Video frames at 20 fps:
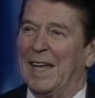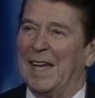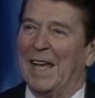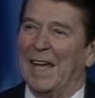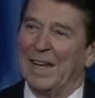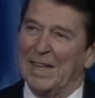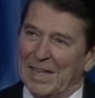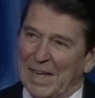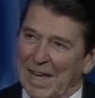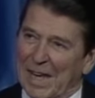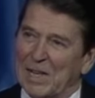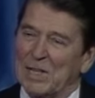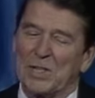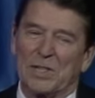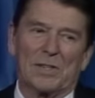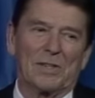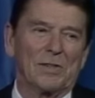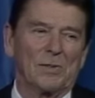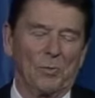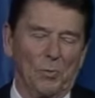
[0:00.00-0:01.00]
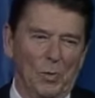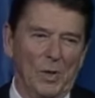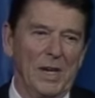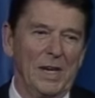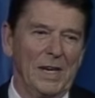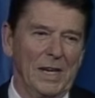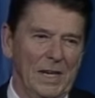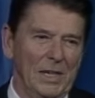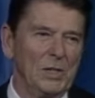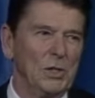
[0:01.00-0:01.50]
And yes, we
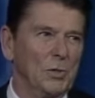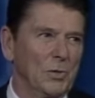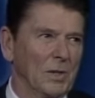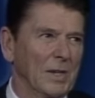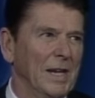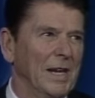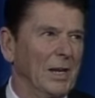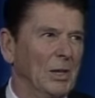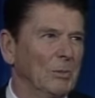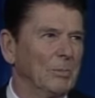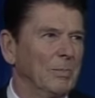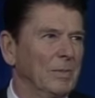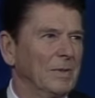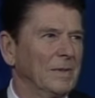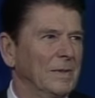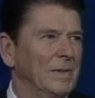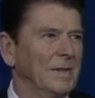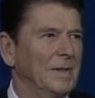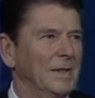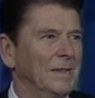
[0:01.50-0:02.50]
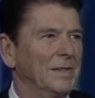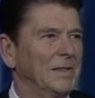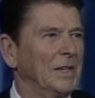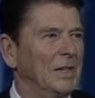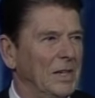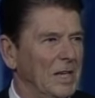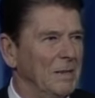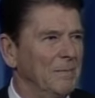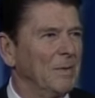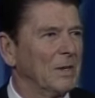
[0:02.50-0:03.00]
need your help to
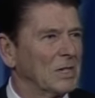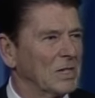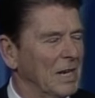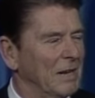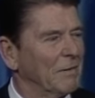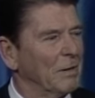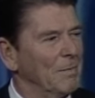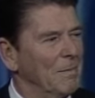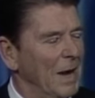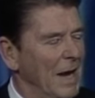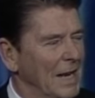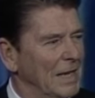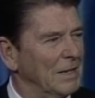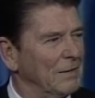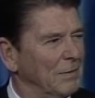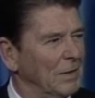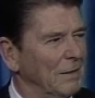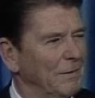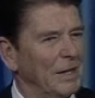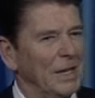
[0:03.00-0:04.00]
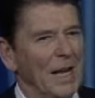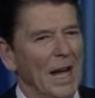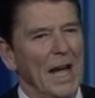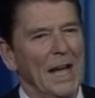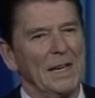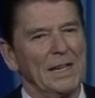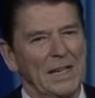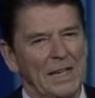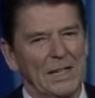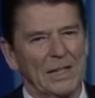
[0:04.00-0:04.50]
keep us ever mindful of the
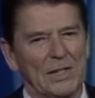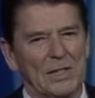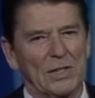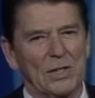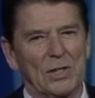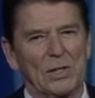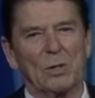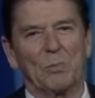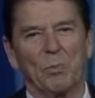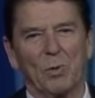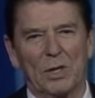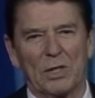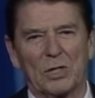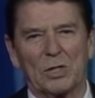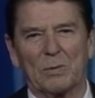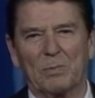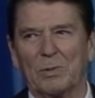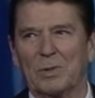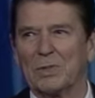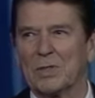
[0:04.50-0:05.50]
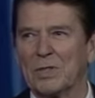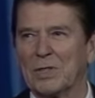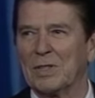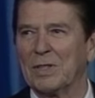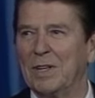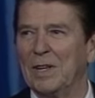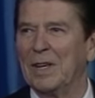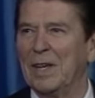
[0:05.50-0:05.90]
ideas and the principles